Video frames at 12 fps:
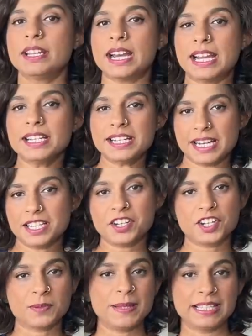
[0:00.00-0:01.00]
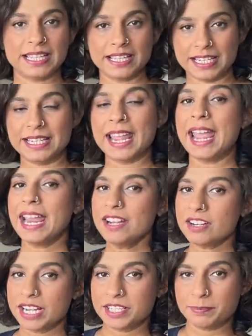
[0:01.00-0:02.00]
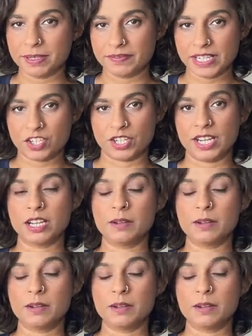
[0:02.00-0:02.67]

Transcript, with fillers: Writer-director Jasmeet K. Reen and writer Parveez Shaikh